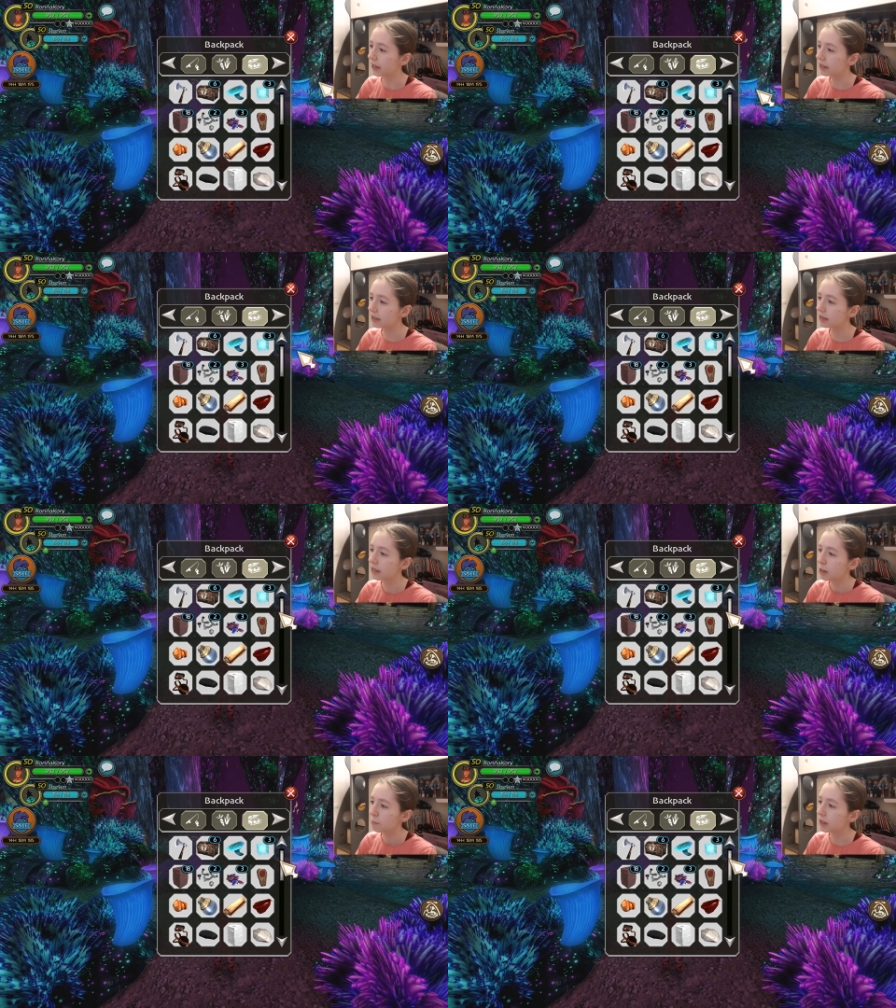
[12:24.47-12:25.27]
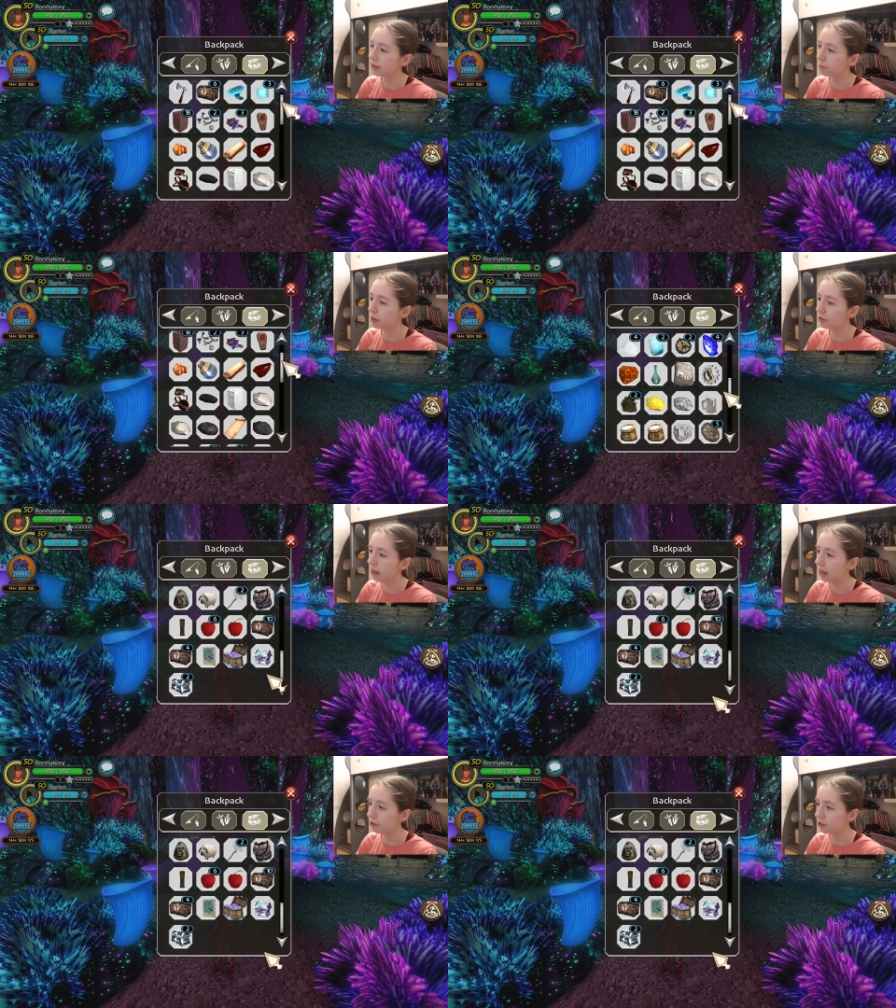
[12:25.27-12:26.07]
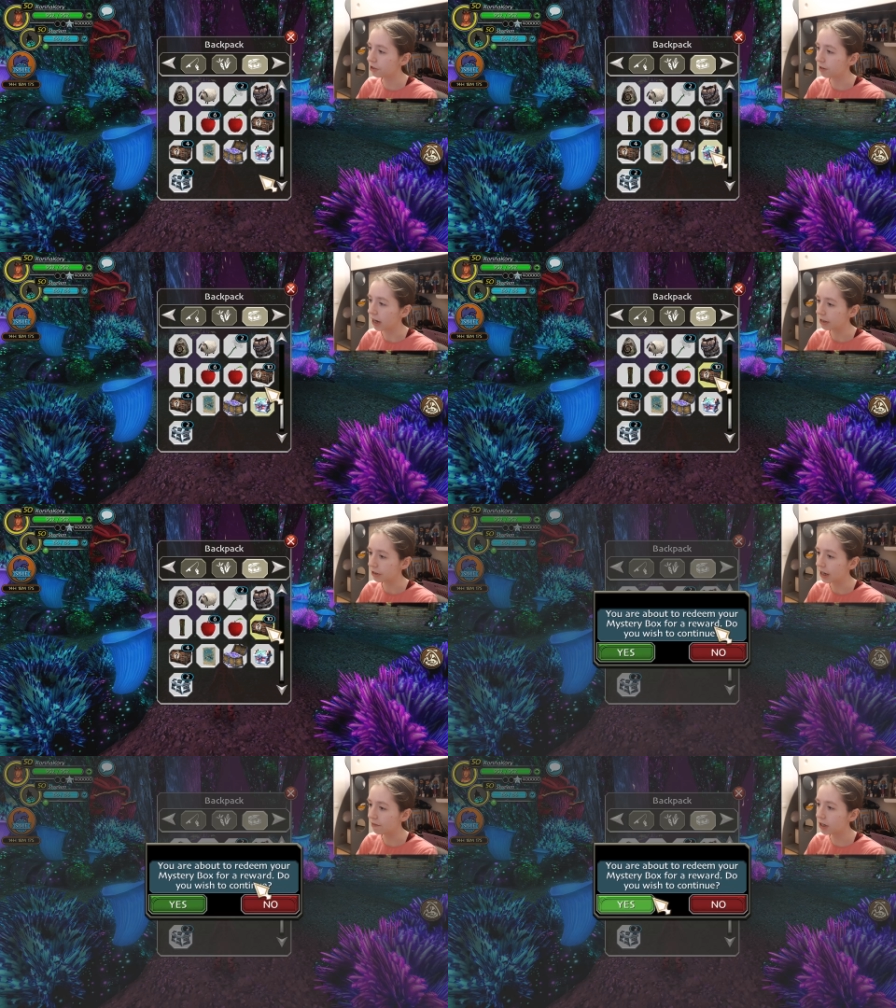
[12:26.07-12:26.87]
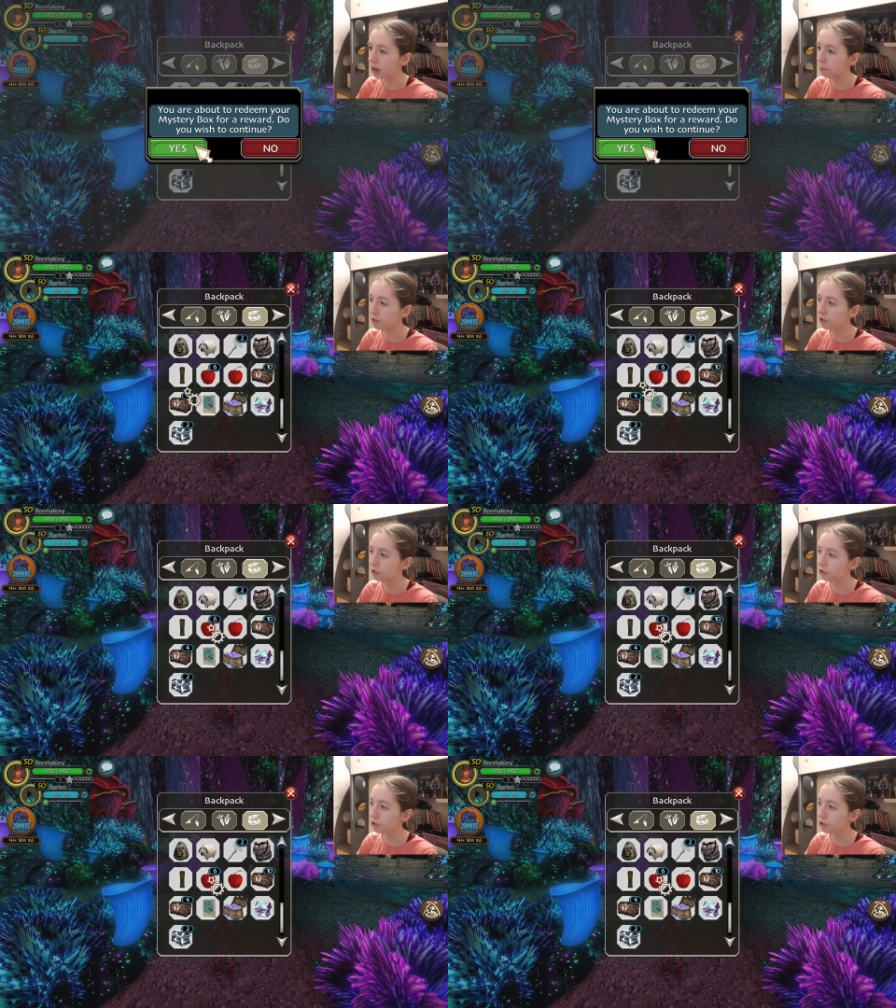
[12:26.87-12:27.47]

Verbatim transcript: fix because when you hatch the dragon, you have an option